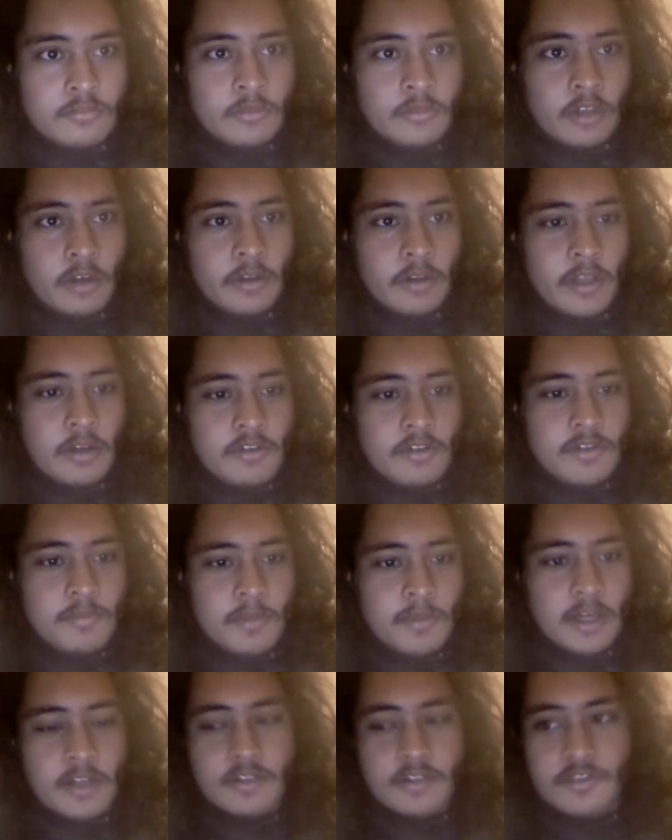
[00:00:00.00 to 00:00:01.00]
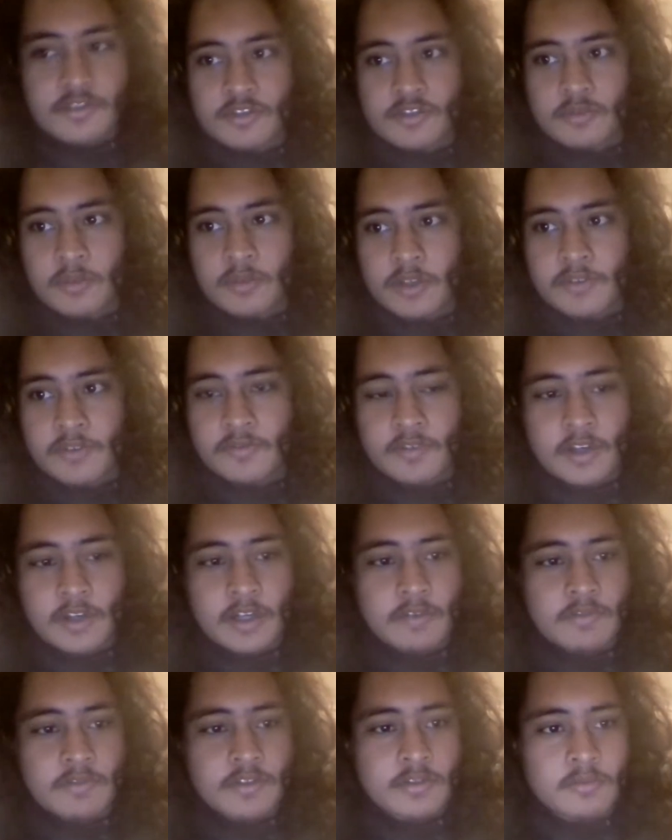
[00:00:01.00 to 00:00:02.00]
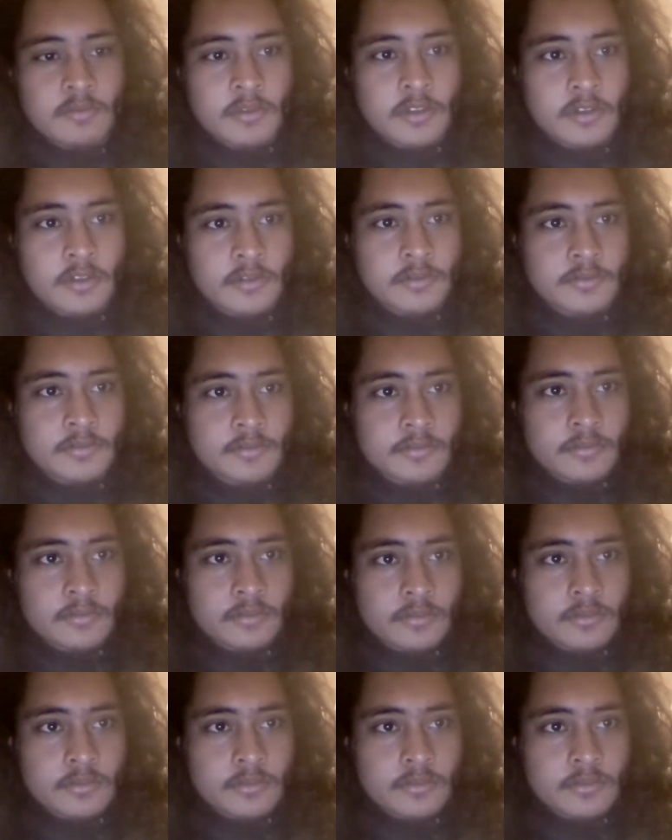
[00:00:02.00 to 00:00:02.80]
Yo, that was minus 25 as well.